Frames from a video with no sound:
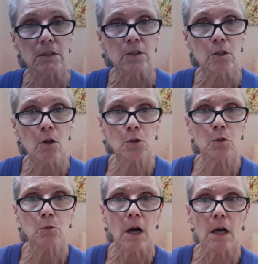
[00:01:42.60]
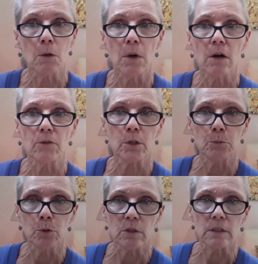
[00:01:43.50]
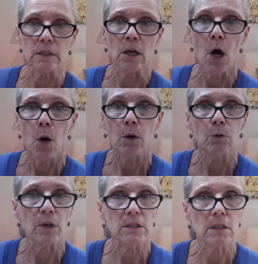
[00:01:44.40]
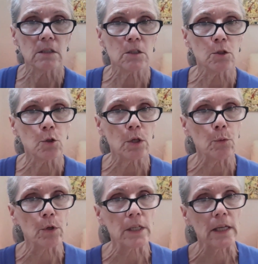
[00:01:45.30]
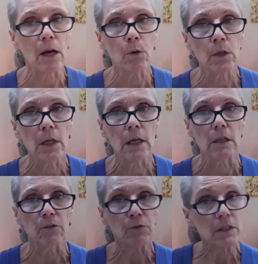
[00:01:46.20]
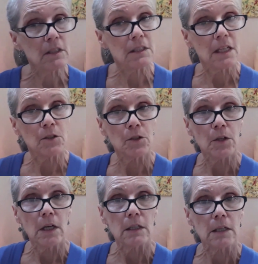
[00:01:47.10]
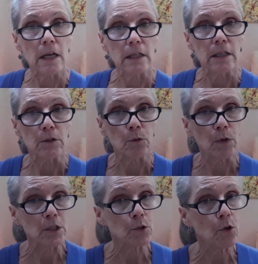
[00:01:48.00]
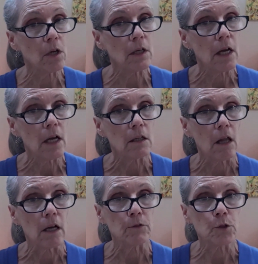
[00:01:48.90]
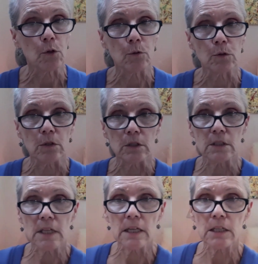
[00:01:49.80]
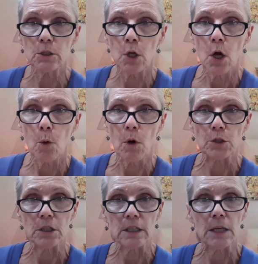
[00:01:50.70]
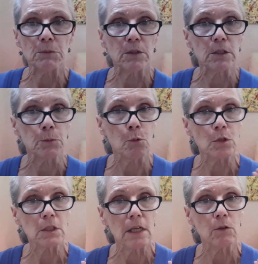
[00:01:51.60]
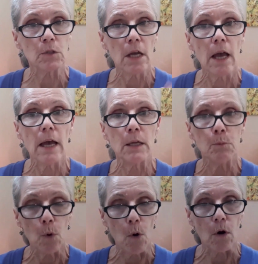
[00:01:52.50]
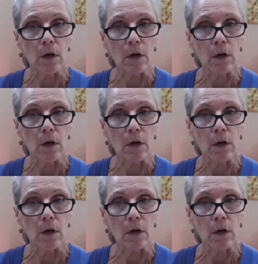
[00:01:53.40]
the social hub of the community, where residents enjoy working out in a fitness center, dining at the restaurant, live shows on the stage, watching games at the sports lounge, and more.